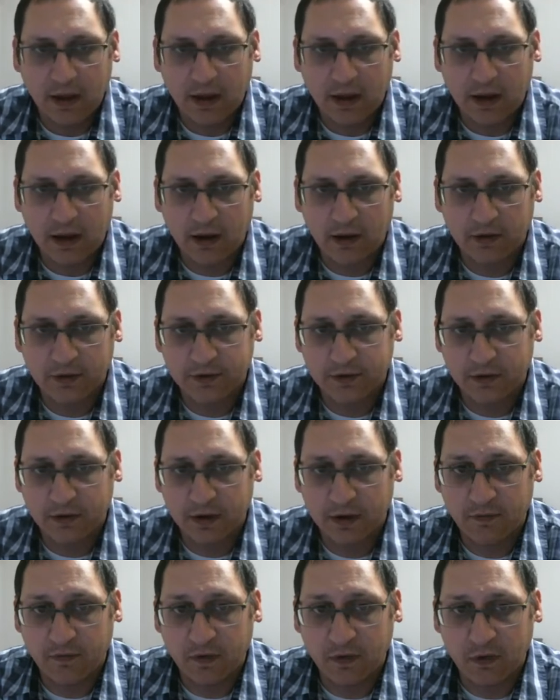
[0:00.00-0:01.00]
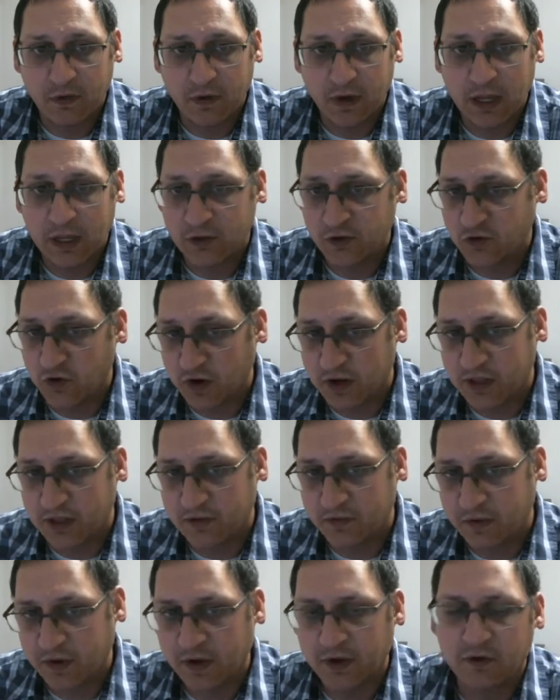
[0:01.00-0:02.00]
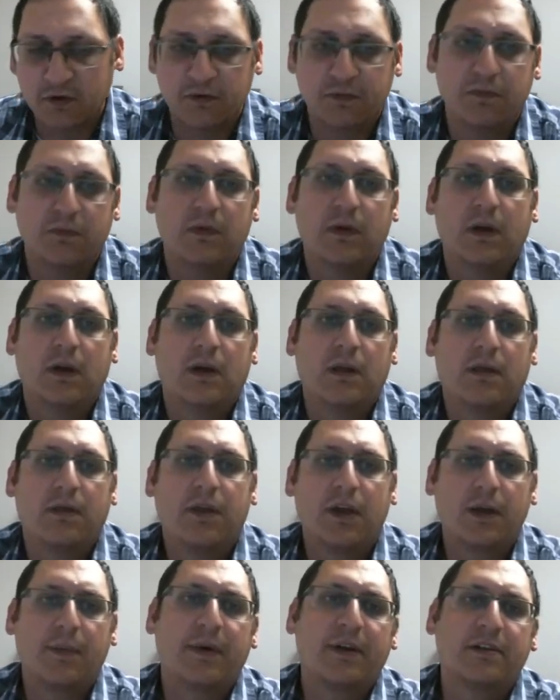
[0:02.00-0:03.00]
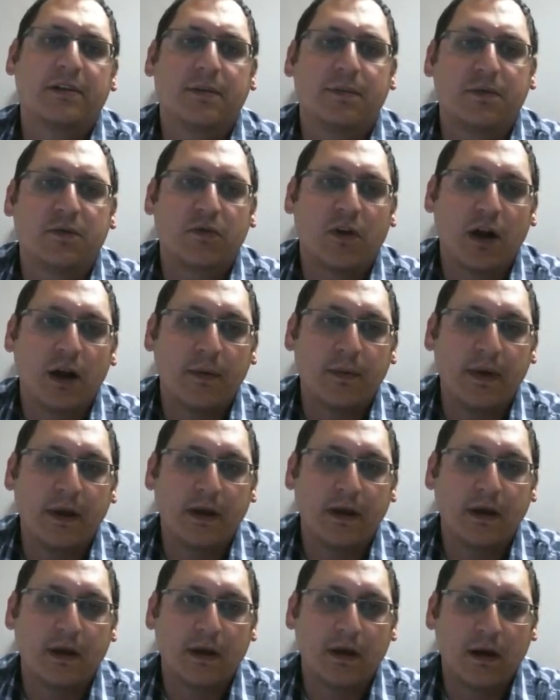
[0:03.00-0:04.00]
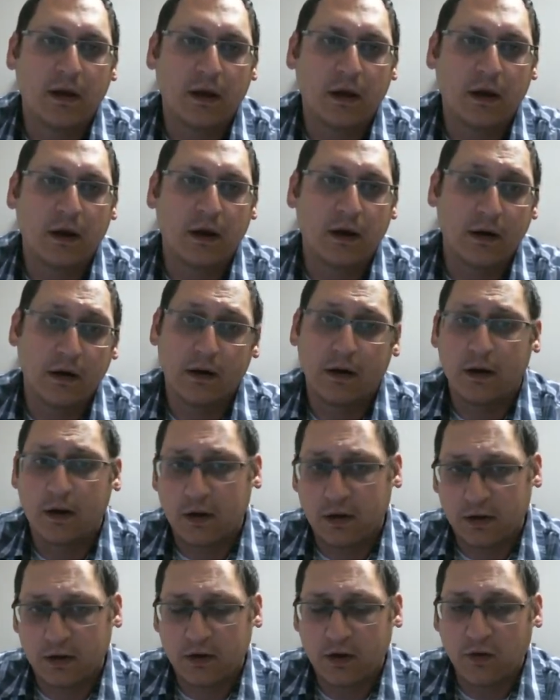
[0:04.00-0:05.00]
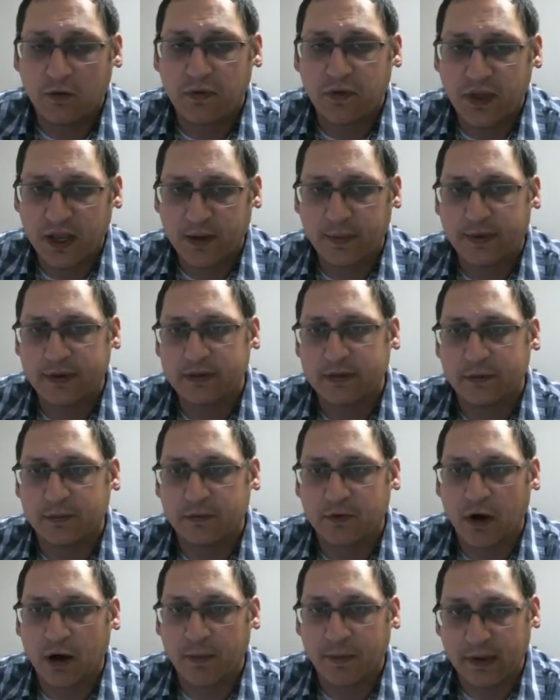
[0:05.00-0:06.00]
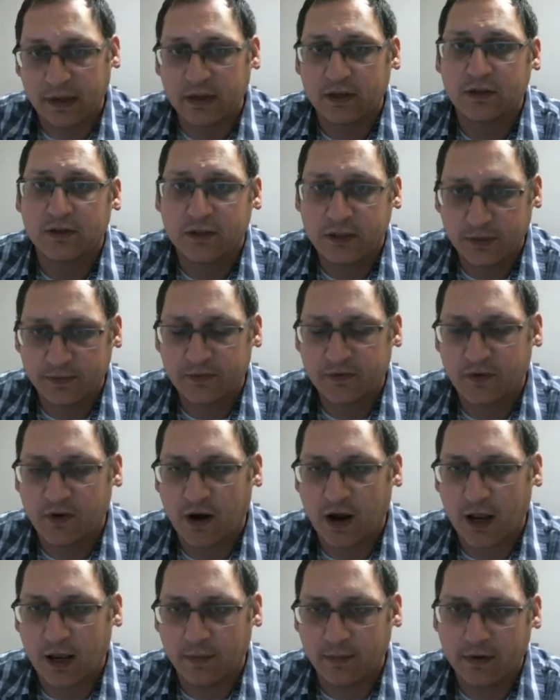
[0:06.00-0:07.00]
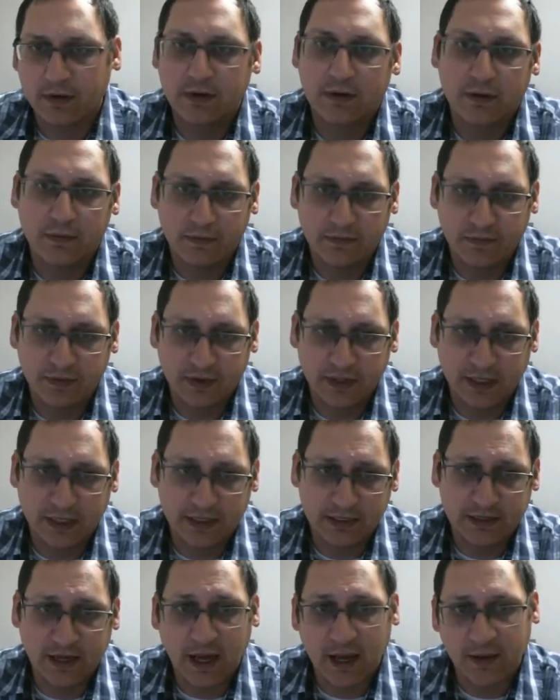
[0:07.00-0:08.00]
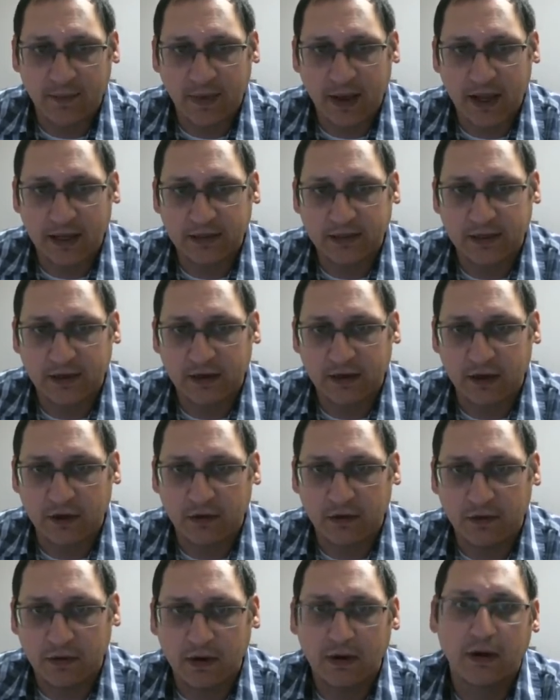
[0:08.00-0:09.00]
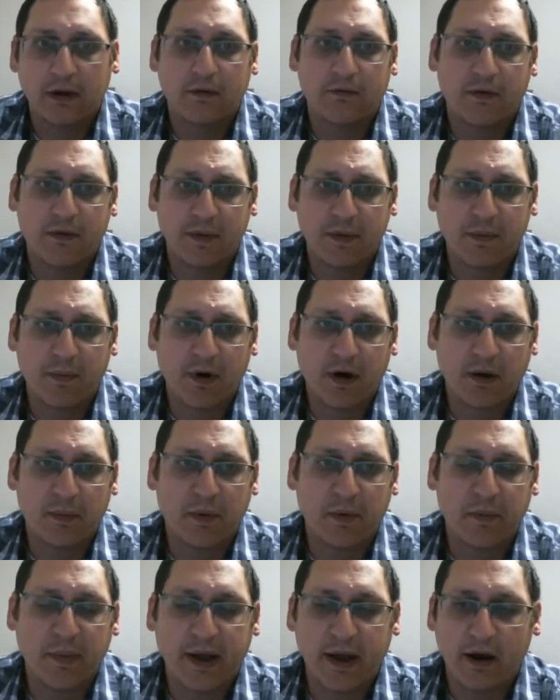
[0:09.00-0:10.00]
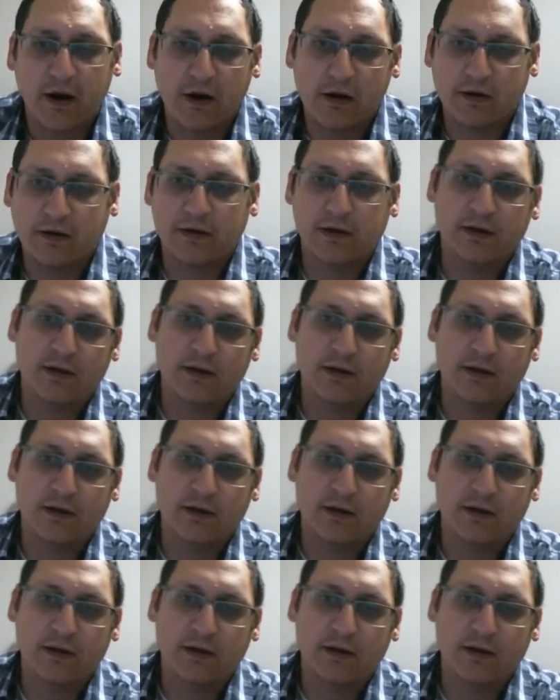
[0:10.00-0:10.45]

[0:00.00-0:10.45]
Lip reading: Also, if you enjoy these videos, think about subscribing, or don't think about subscribing. Subscribe, please, I'm asking you, from the bottom of my heart.